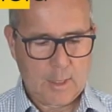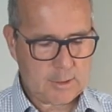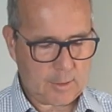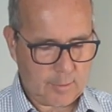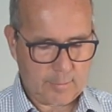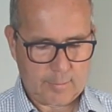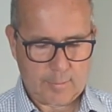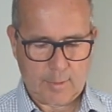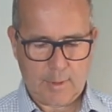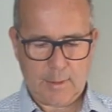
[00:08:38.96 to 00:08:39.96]
So
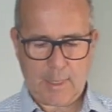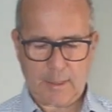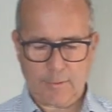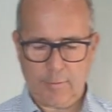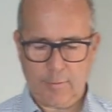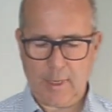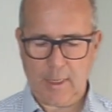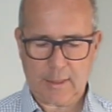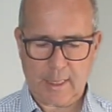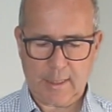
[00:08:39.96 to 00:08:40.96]
thanks for
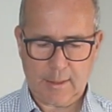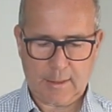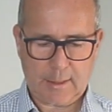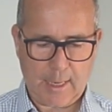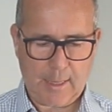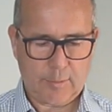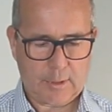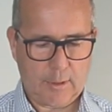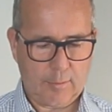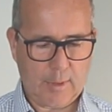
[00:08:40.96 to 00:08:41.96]
taking the time
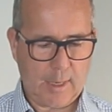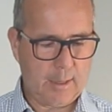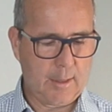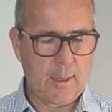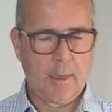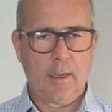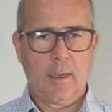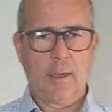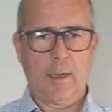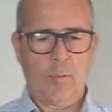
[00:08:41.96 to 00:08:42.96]
to
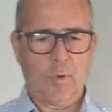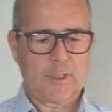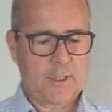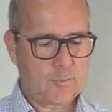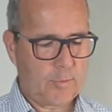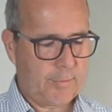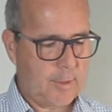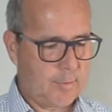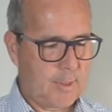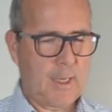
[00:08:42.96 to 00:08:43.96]
watch this
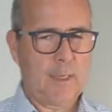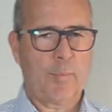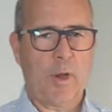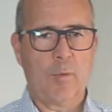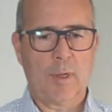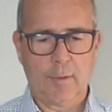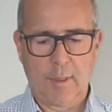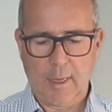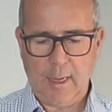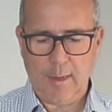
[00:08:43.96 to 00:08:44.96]
review of the
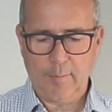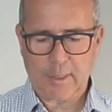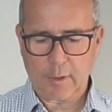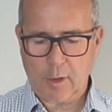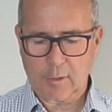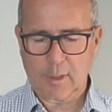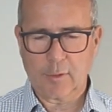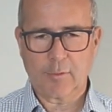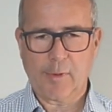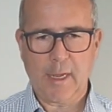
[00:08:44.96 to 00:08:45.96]
Parweld MIG
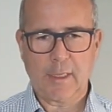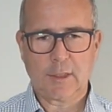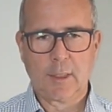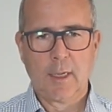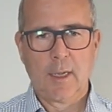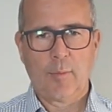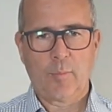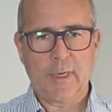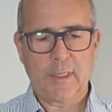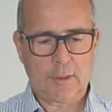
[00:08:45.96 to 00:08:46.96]
Gauntlet range.
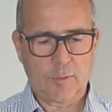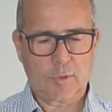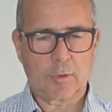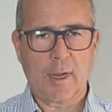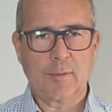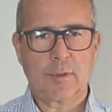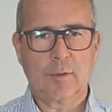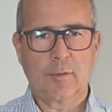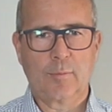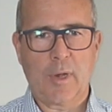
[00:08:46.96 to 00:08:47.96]
Please subscribe
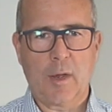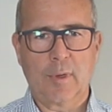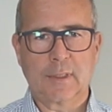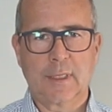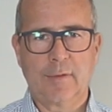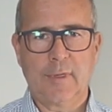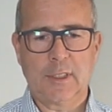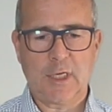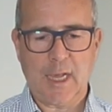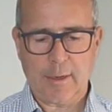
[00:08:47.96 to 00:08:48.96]
to Parweld TV
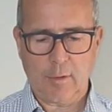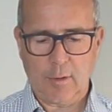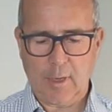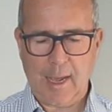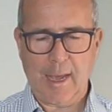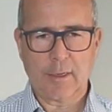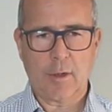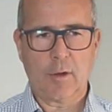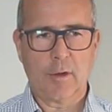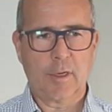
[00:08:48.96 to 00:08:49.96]
channel and
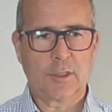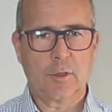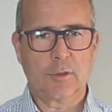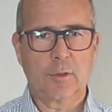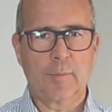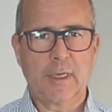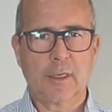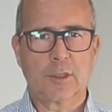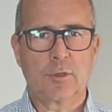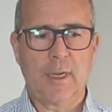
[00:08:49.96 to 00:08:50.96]
all our social media
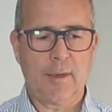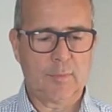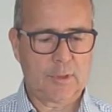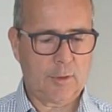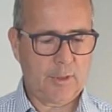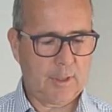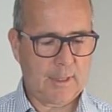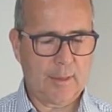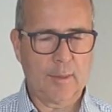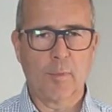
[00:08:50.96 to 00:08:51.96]
streams so you can
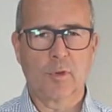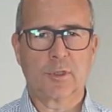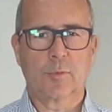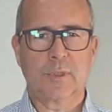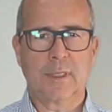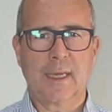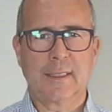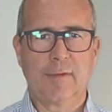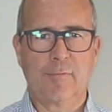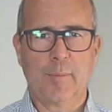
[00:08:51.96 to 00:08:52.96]
get the most up-to-date
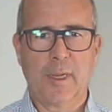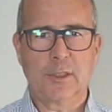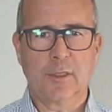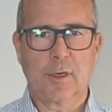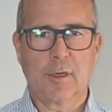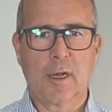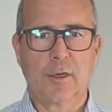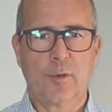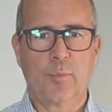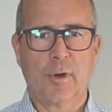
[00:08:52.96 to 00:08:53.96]
information on our
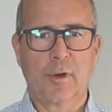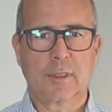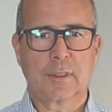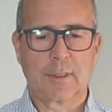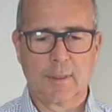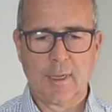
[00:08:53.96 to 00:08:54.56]
new products